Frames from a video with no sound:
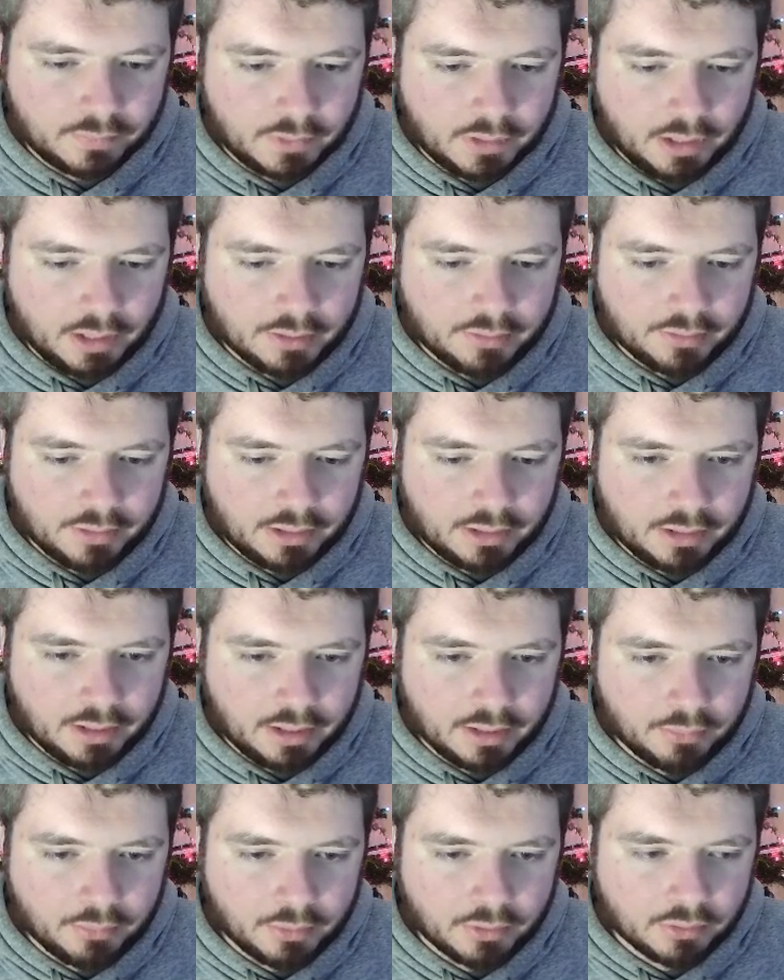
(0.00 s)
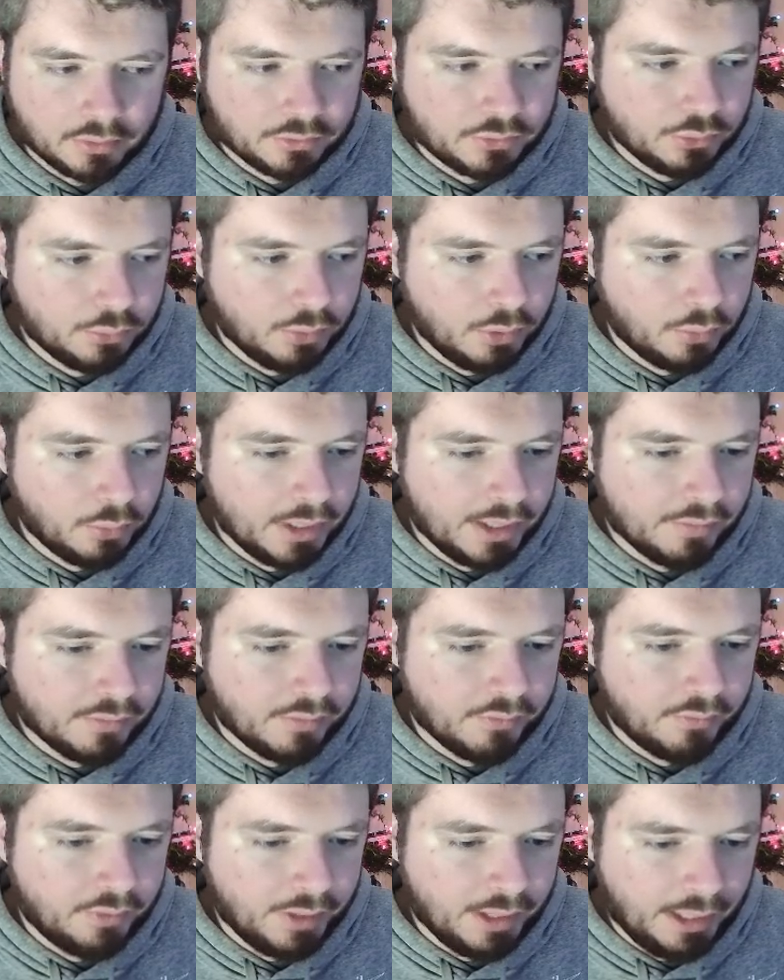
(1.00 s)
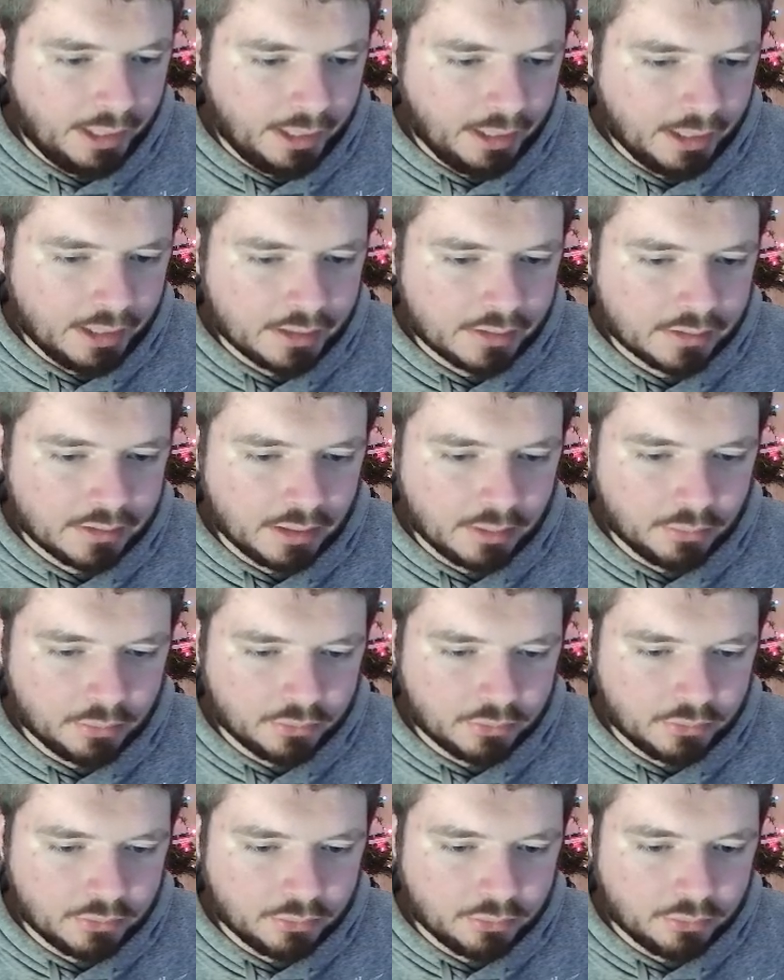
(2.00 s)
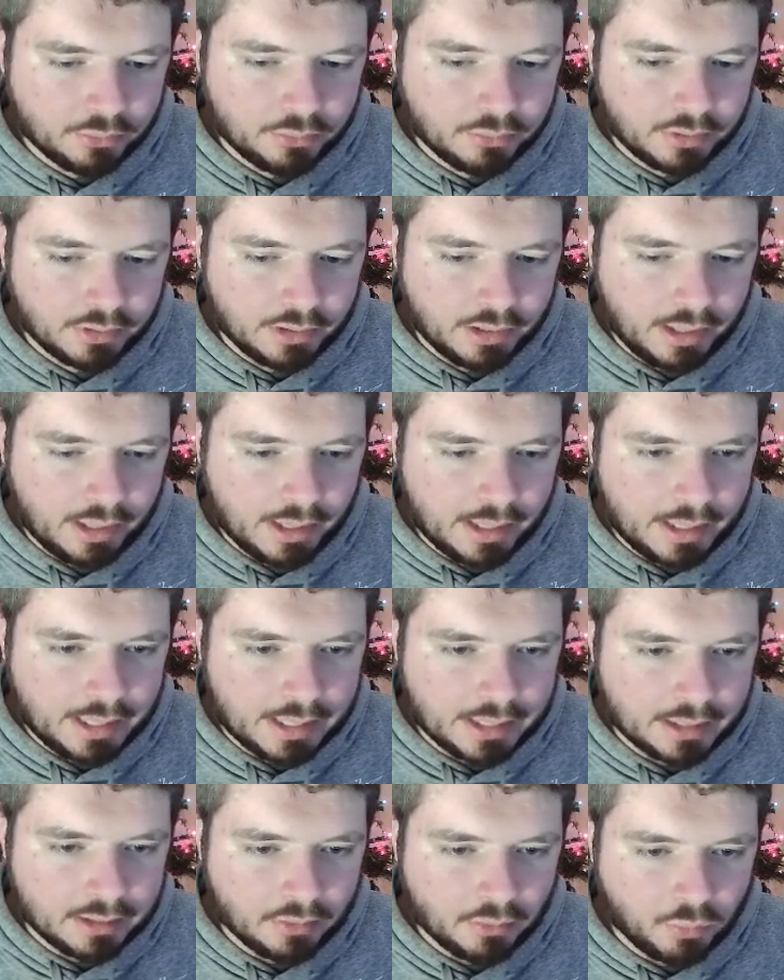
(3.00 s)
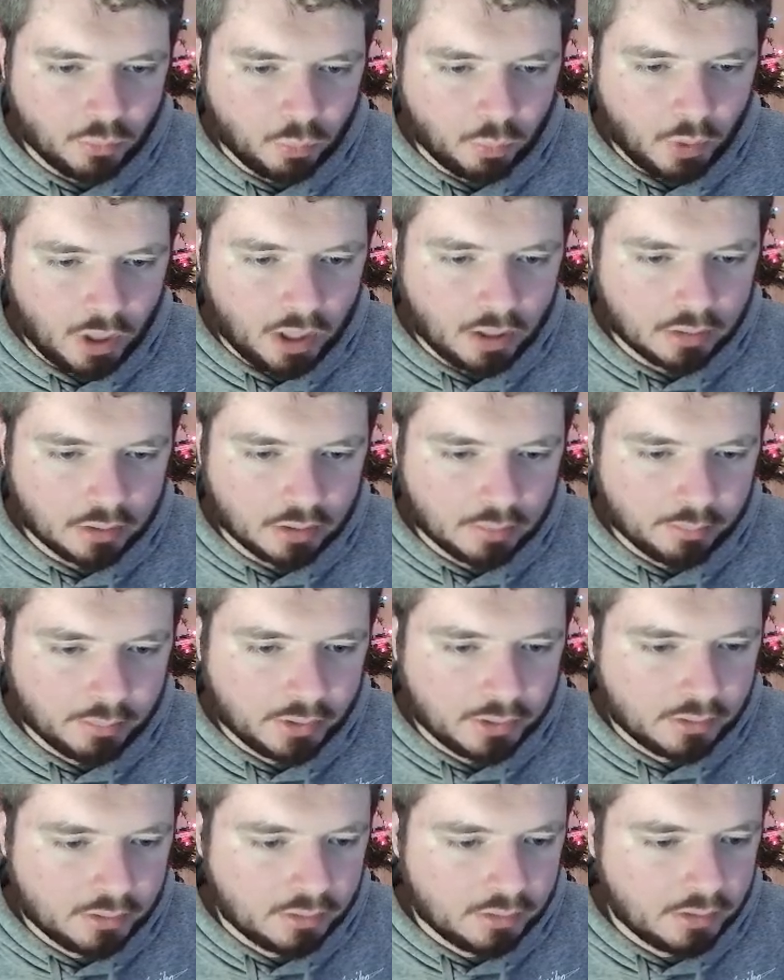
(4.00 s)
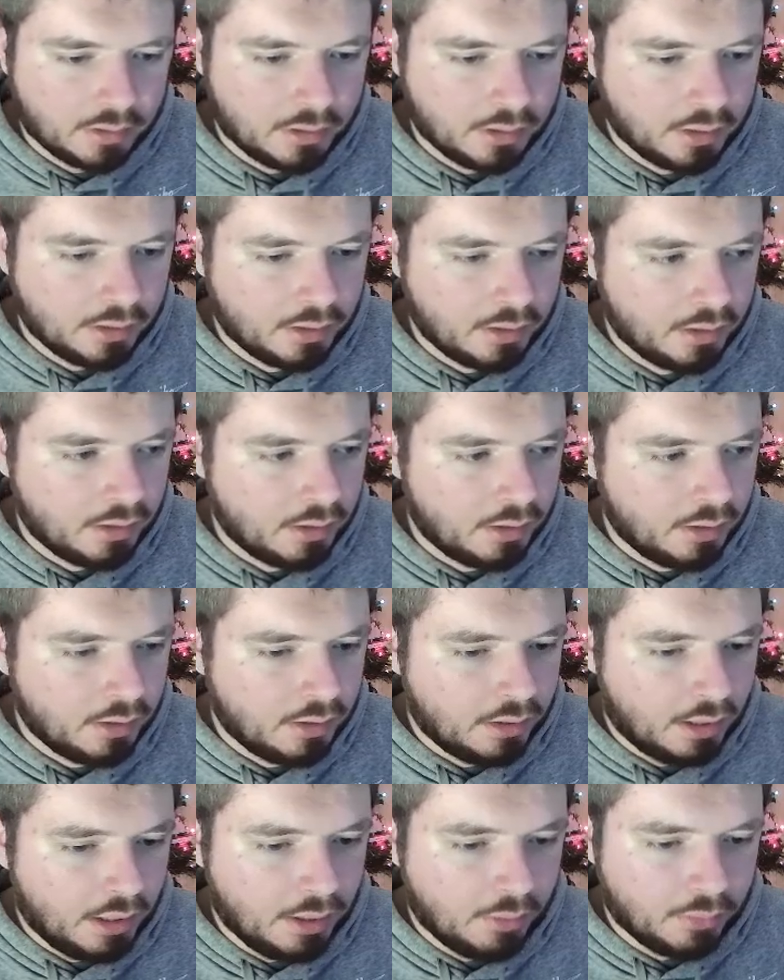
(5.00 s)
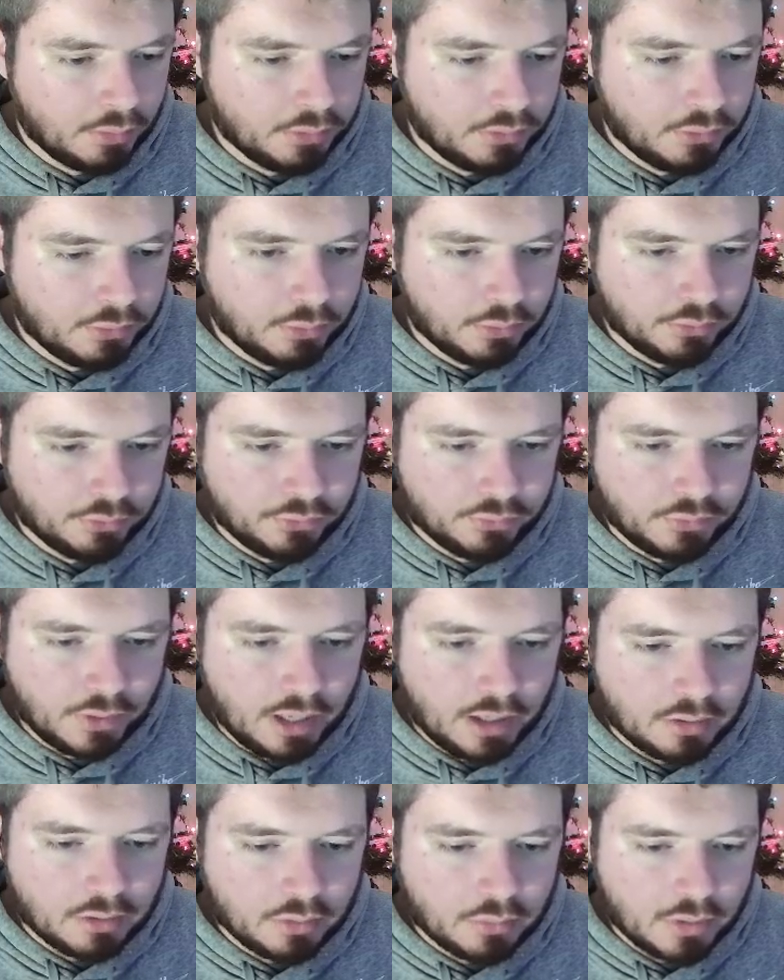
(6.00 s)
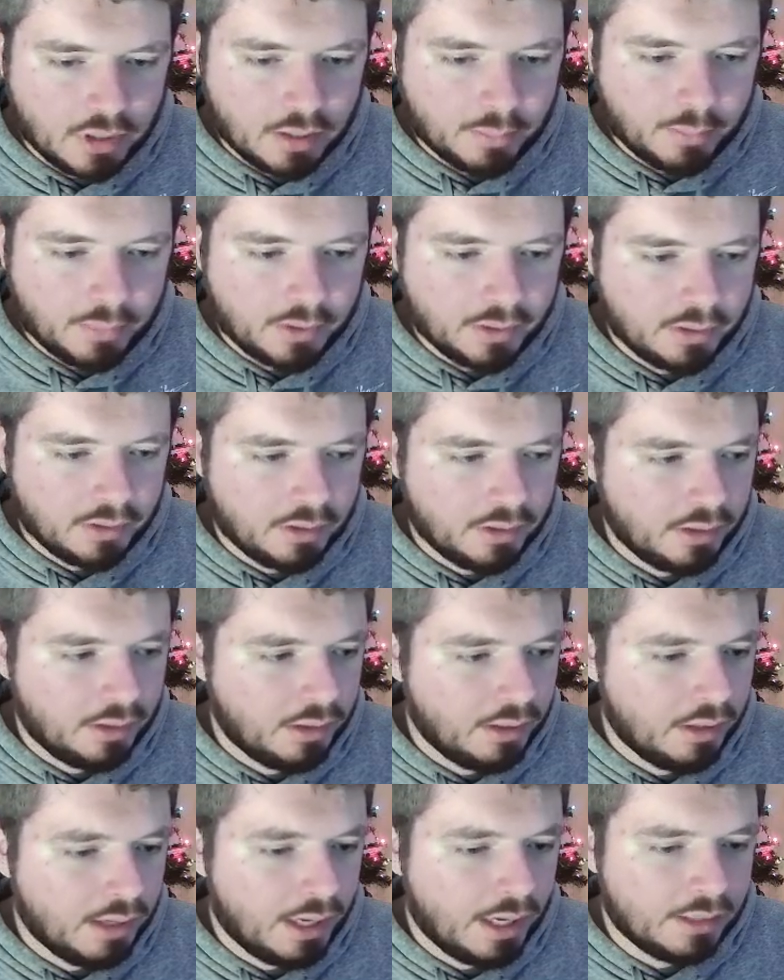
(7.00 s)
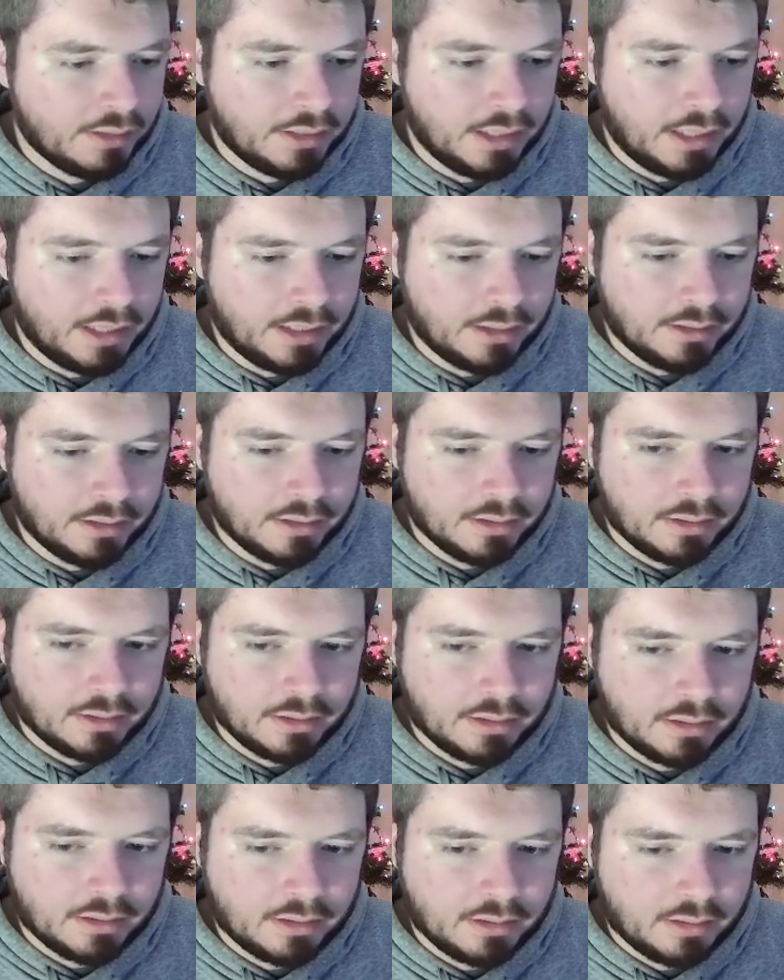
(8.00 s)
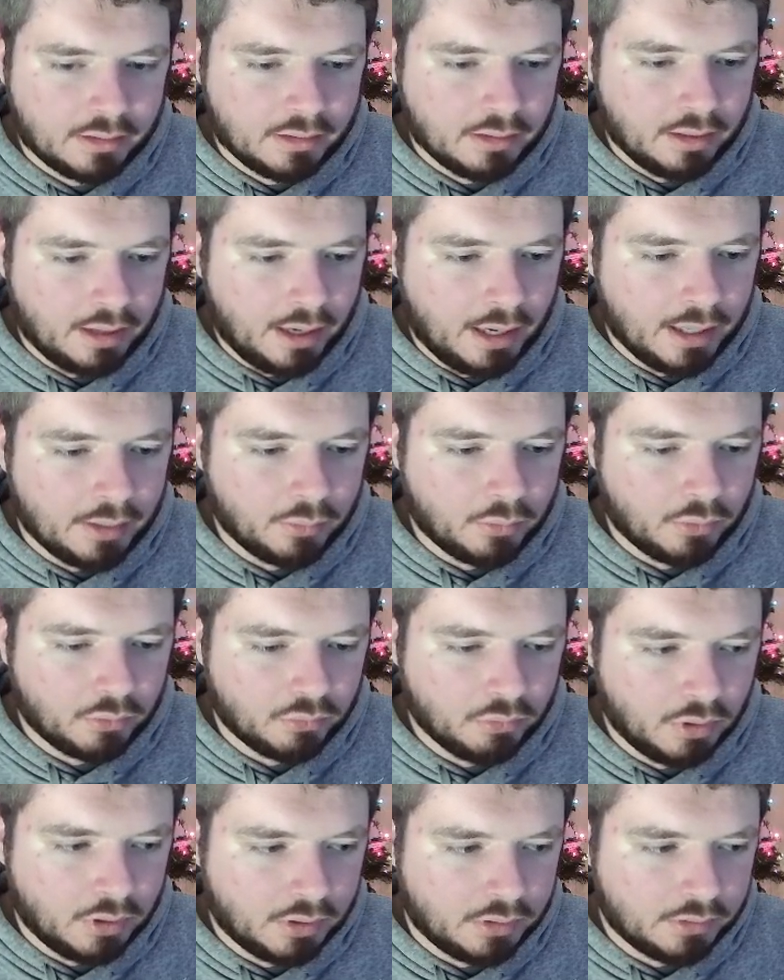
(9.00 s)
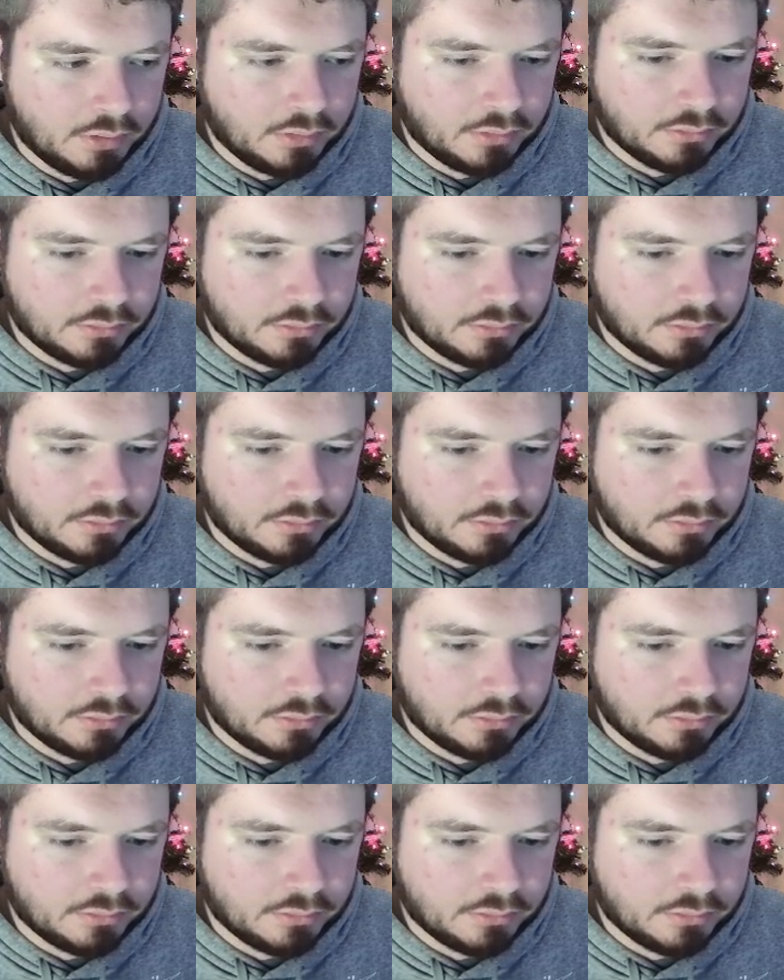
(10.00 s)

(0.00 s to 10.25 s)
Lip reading: think I will do a wave of the hand. I will do a wallop. I will do a follow-up, and then I will run